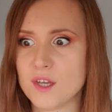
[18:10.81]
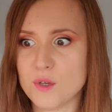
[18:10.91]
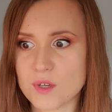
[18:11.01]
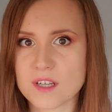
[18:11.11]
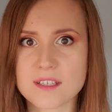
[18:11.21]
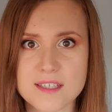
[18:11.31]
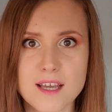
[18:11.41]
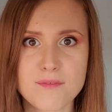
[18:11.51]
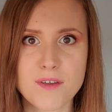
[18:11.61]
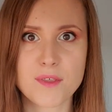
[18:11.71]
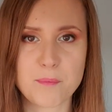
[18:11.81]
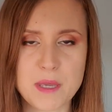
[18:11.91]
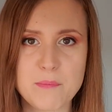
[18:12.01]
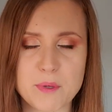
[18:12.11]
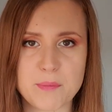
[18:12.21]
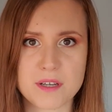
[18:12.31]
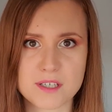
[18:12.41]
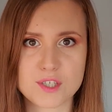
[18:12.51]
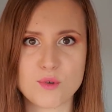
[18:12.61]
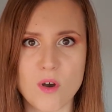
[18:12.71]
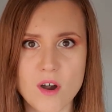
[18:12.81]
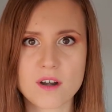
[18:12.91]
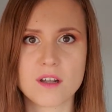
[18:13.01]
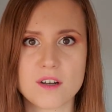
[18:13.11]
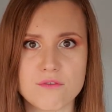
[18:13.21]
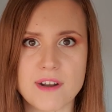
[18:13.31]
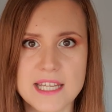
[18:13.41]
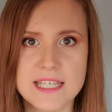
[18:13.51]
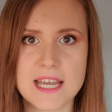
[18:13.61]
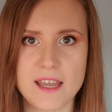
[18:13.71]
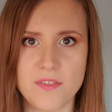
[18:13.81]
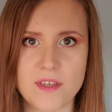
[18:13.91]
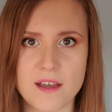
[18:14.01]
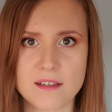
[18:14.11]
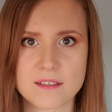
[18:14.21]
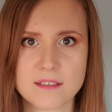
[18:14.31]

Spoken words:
you can serve other people, because you are going to radiate that.